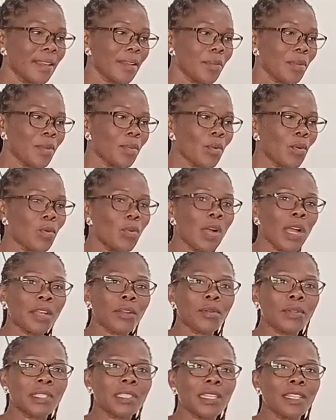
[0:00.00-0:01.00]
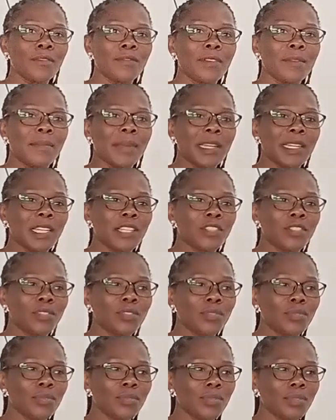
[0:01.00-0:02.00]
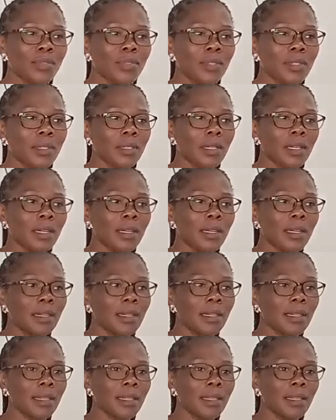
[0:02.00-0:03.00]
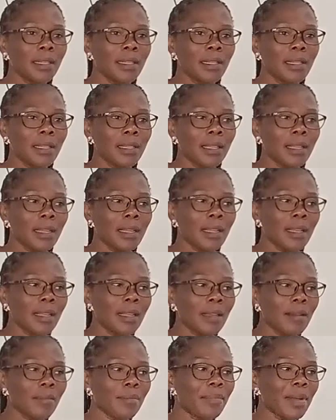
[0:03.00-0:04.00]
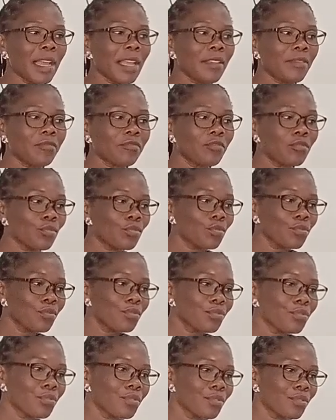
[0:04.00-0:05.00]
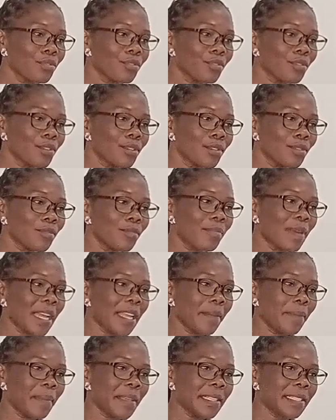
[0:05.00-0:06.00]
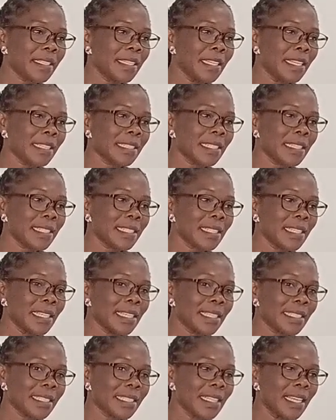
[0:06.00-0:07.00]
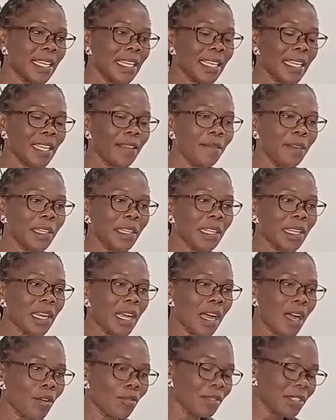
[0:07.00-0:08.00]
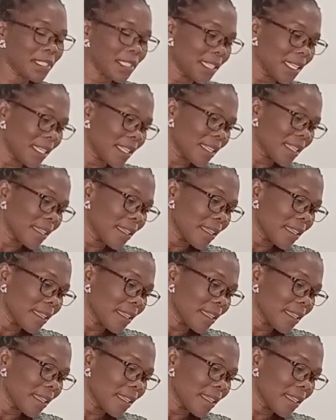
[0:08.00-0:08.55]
People who cannot even manage to buy food, to buy basic necessities, even the housing,